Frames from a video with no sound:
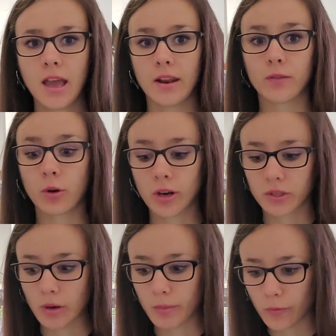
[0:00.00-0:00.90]
Of course,
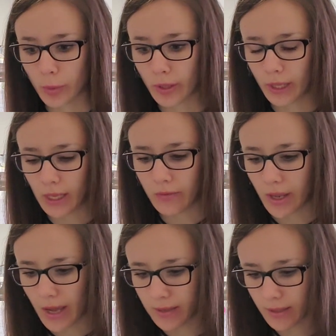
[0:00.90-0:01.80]
right before we leave, he
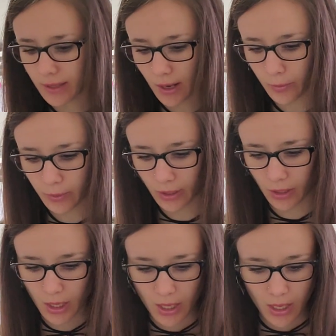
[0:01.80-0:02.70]
has to tell me
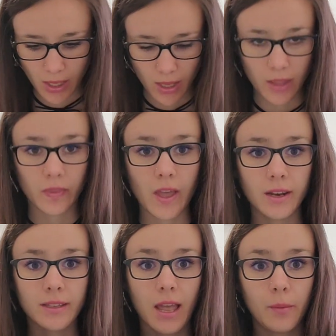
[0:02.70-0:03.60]
that
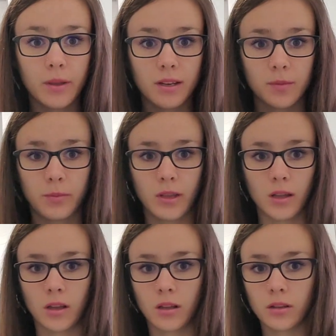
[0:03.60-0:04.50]
his helmet is
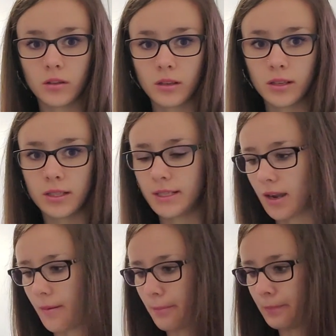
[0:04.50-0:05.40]
being
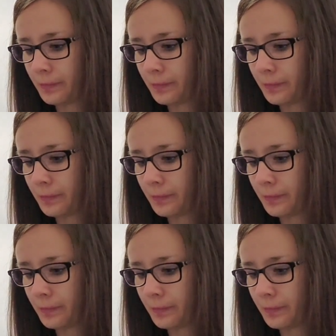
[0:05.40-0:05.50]
dumb.